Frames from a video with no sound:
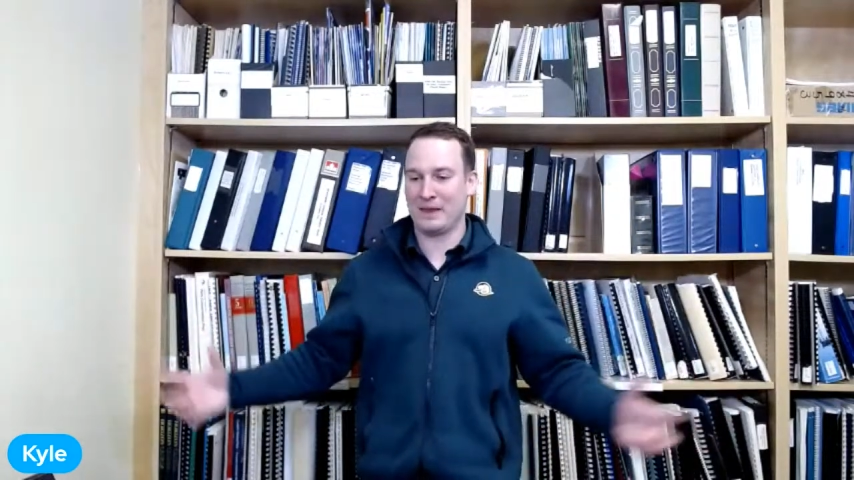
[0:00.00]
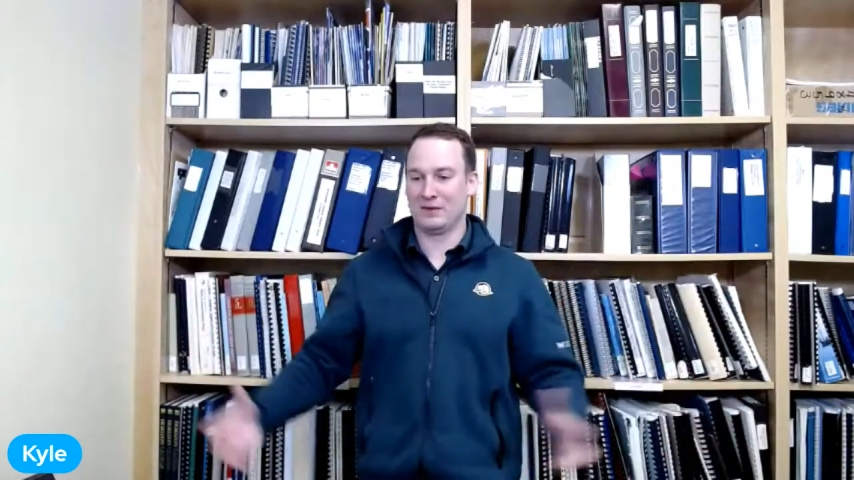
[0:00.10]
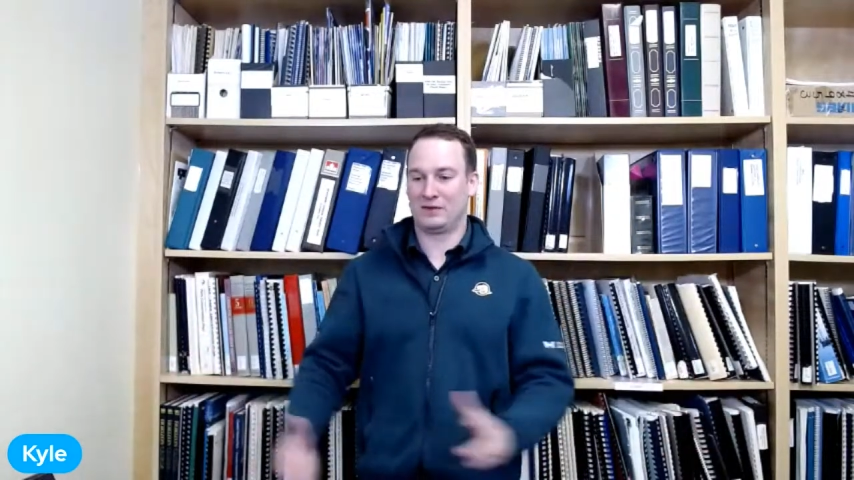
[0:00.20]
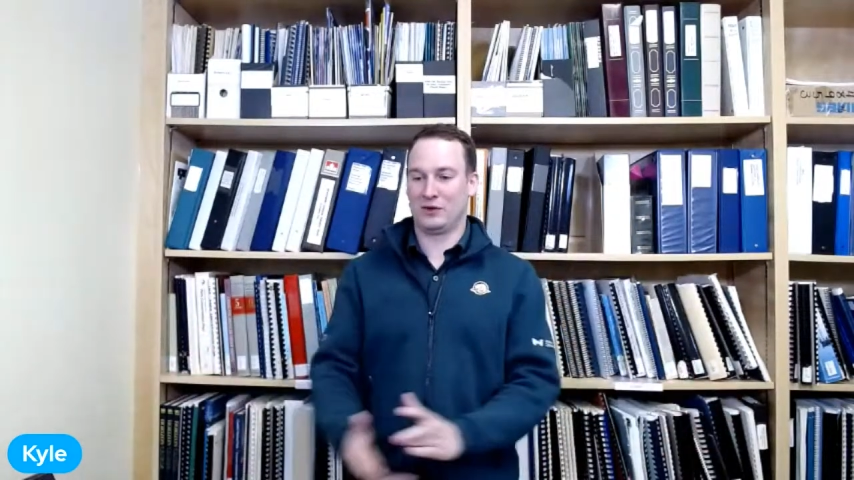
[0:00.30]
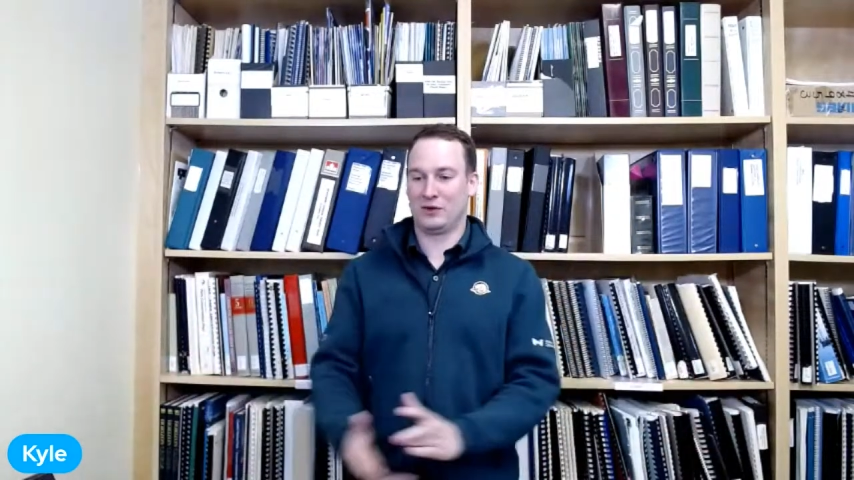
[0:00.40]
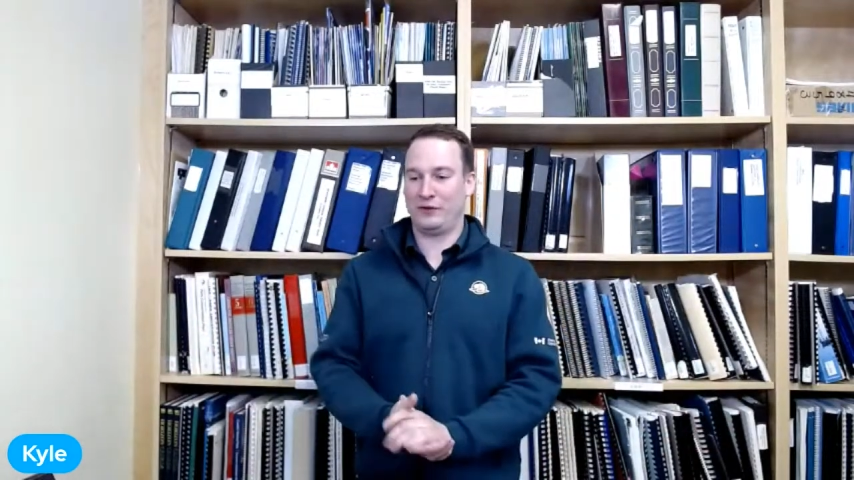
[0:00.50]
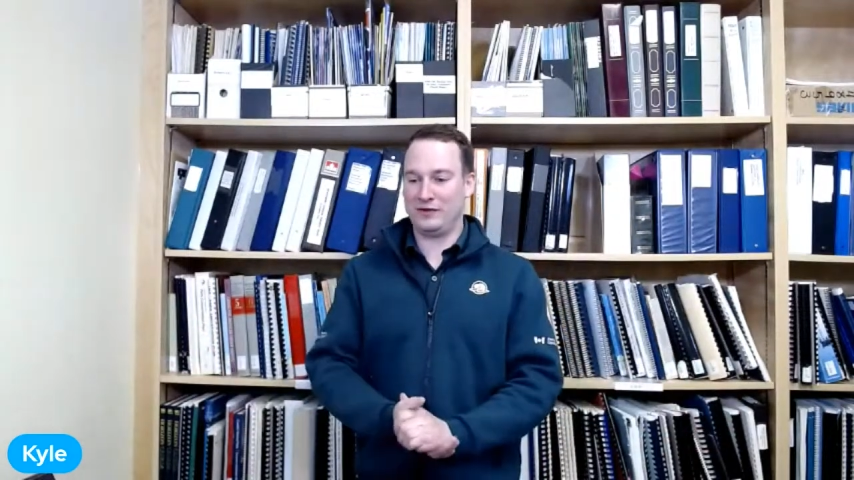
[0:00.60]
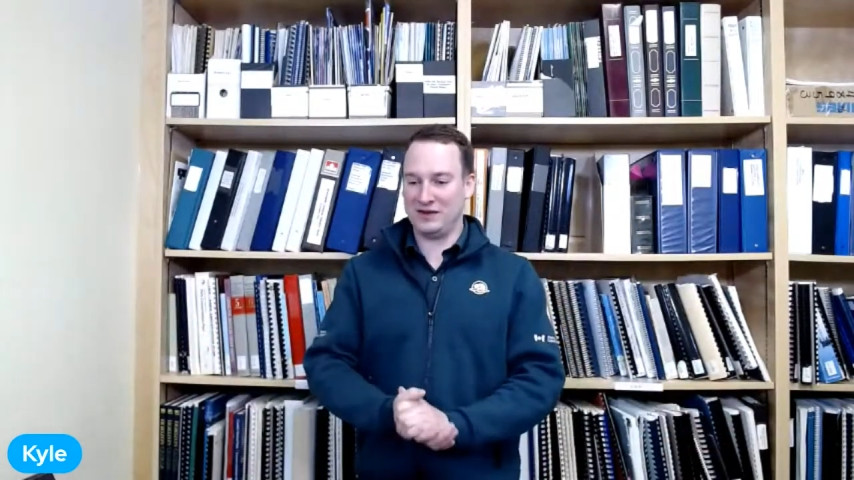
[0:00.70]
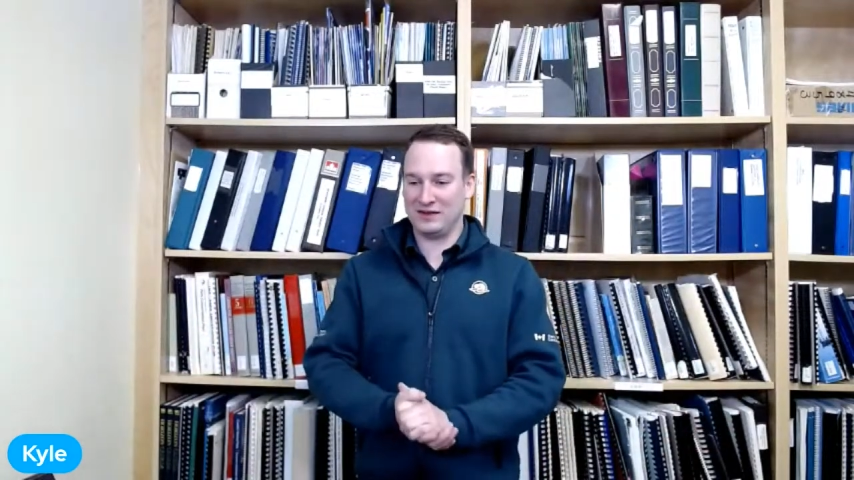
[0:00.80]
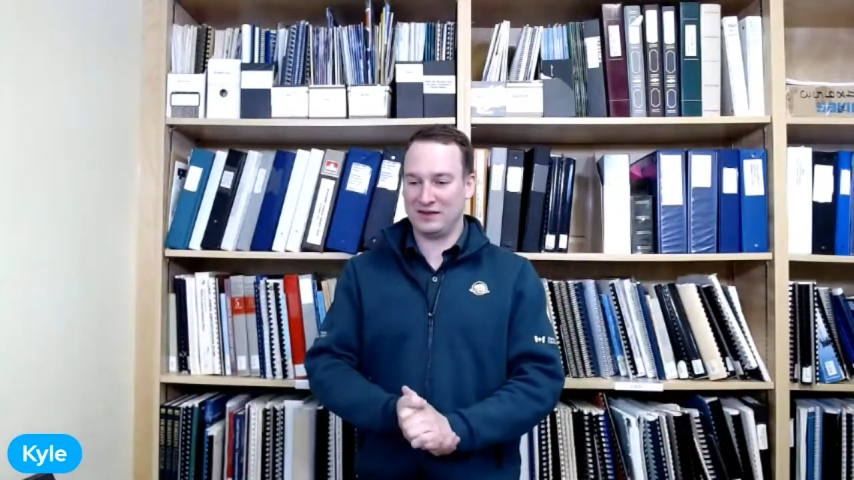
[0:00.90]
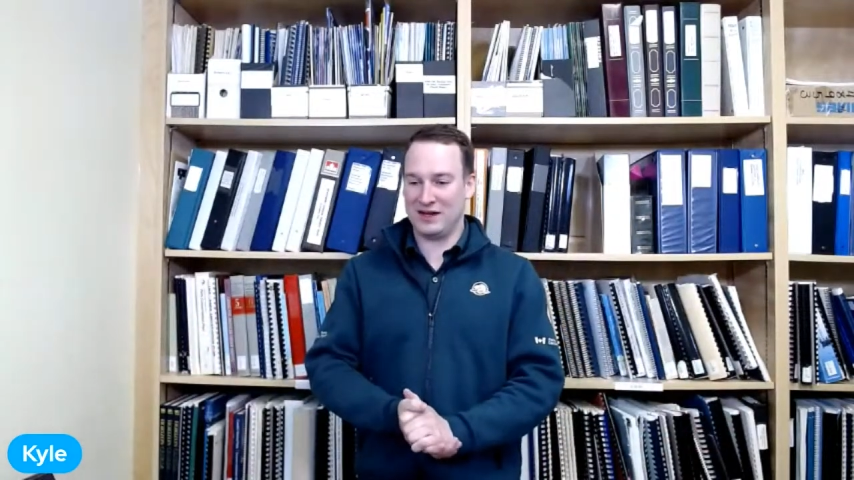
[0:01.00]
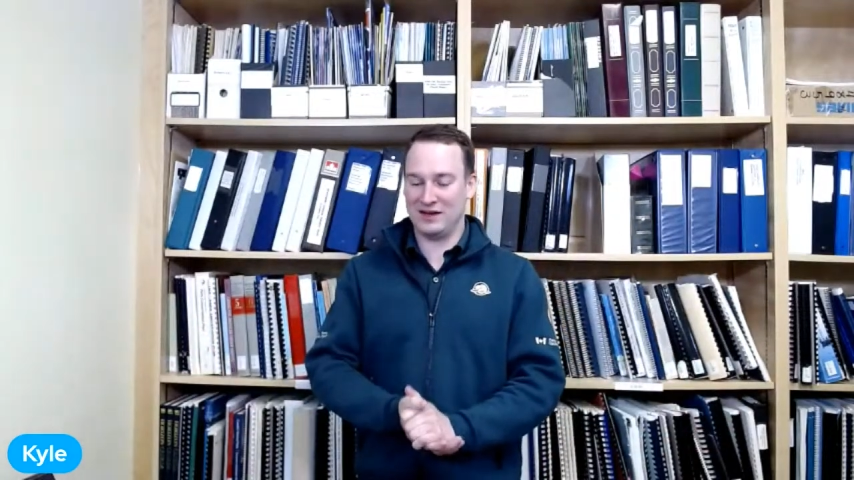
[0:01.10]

So 56